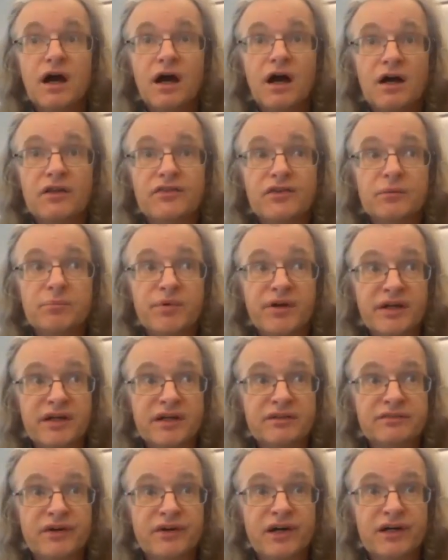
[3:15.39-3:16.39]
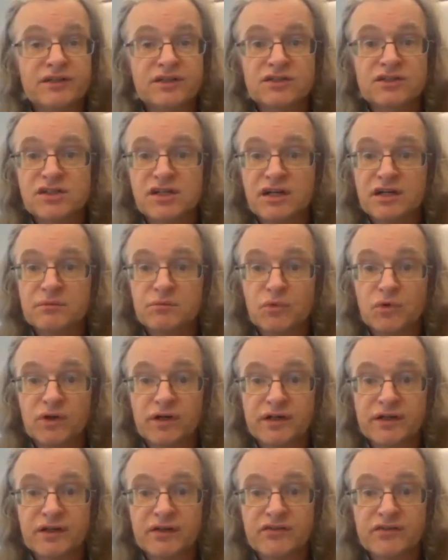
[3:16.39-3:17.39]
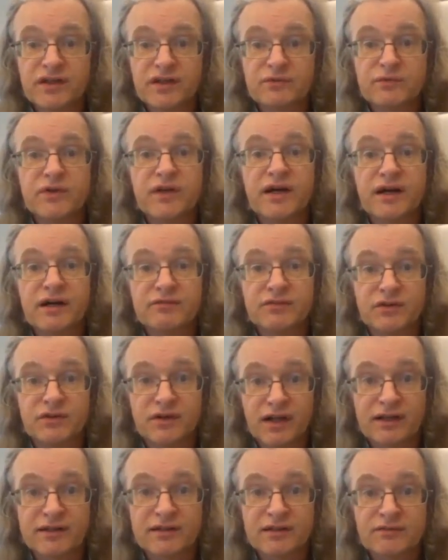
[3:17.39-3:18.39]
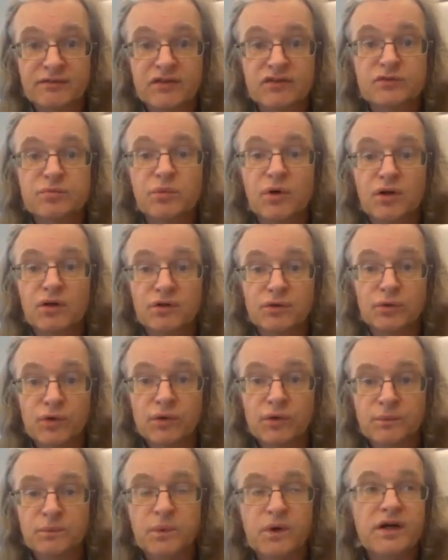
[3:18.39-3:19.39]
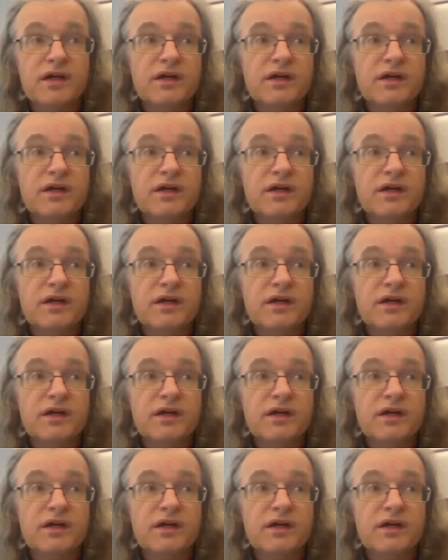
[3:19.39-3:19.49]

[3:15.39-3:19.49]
Uh, the big advantage here in Moat is that we have a relatively small group.